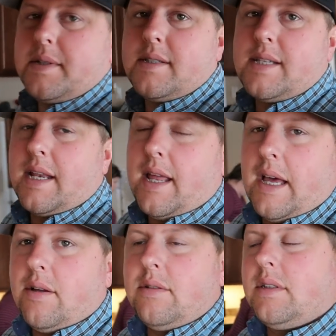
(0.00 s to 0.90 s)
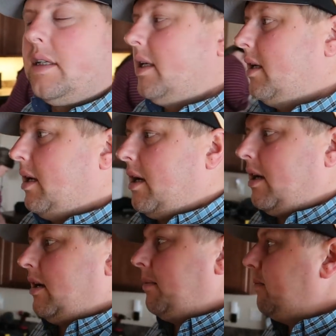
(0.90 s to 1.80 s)
and sent out.
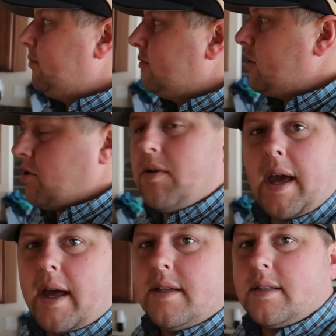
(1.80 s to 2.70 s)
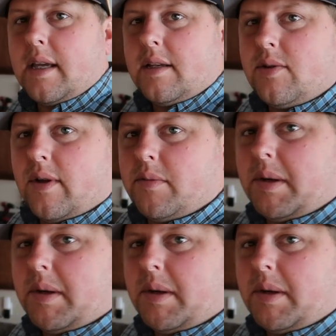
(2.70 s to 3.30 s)
Um, to you guys and to other